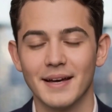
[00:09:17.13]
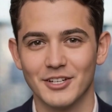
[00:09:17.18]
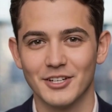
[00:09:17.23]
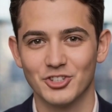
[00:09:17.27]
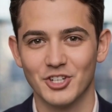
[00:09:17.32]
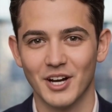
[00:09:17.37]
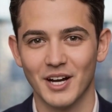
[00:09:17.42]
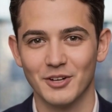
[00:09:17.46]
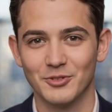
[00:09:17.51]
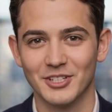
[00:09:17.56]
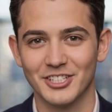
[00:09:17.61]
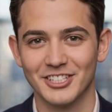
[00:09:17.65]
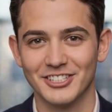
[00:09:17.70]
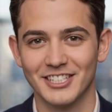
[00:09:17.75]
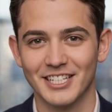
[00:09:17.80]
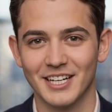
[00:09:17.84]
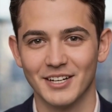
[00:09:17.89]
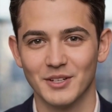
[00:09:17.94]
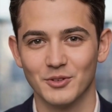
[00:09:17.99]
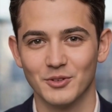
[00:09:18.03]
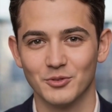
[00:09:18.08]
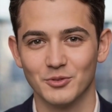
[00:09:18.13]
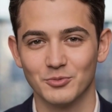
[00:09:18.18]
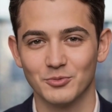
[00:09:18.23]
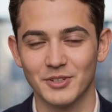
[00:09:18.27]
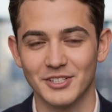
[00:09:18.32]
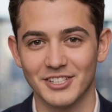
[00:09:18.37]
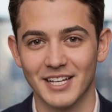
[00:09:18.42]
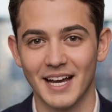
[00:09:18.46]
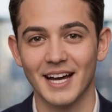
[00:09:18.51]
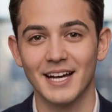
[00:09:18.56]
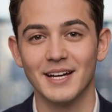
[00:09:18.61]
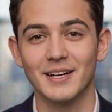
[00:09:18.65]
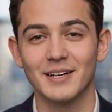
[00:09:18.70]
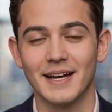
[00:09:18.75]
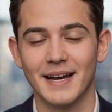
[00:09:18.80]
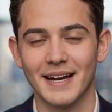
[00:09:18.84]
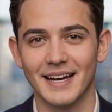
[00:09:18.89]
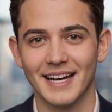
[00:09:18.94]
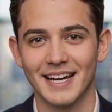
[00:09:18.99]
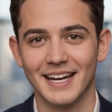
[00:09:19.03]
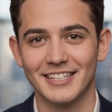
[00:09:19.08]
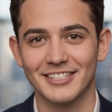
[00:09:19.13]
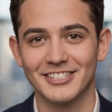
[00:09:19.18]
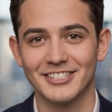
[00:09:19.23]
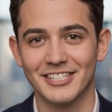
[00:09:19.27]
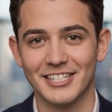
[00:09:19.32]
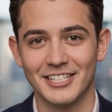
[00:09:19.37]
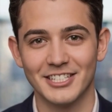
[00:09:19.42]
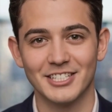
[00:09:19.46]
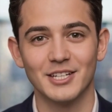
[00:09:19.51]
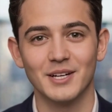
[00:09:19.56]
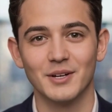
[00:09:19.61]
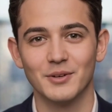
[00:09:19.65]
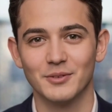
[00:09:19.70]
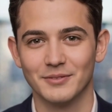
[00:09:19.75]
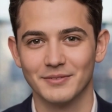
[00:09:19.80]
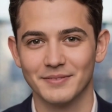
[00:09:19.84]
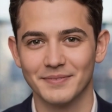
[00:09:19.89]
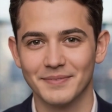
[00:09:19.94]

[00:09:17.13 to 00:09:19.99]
John Riccitiello retired as CEO.